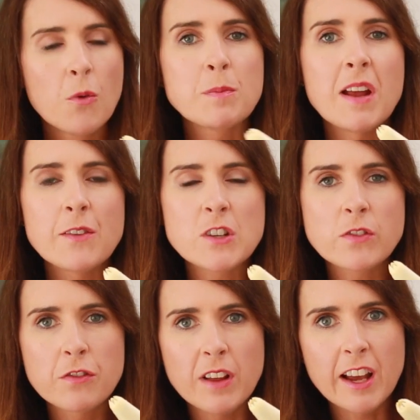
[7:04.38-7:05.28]
With my
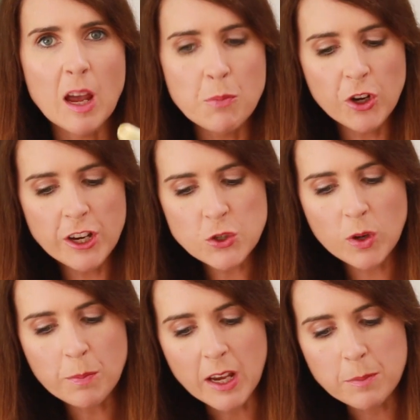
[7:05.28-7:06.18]
leftover filling, I put it into
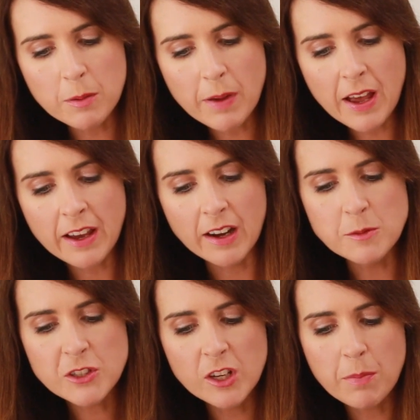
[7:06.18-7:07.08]
a piping bag and I'm
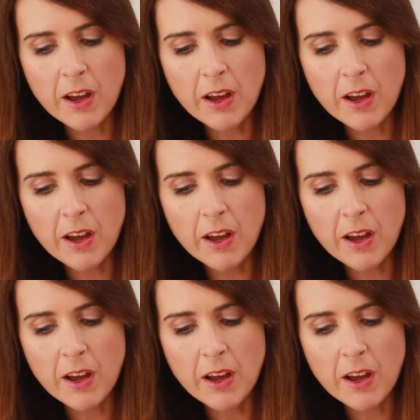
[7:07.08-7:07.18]
just going to